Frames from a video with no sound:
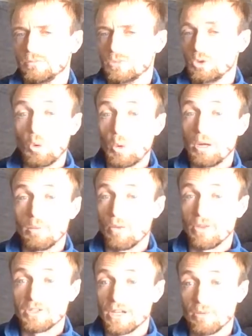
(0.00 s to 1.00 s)
talking about
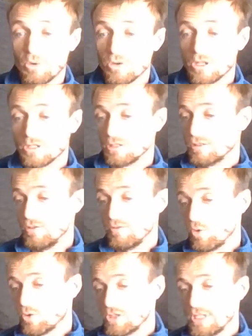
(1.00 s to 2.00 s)
this anymore because you've
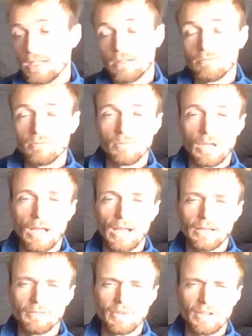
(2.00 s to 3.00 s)
all seen it.
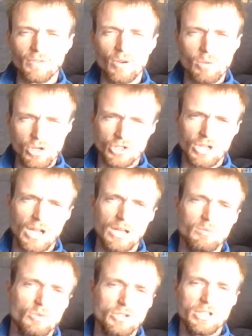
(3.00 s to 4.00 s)
And thank you very much,
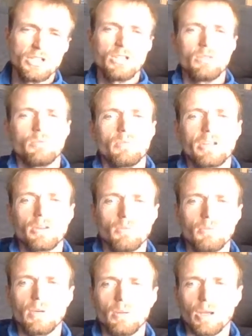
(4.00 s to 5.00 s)
and we'll see you soon. Thank you.
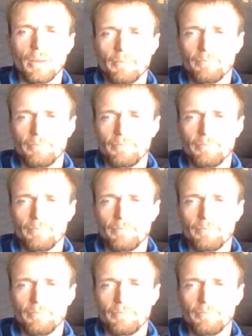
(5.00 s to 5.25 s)
Bye-bye.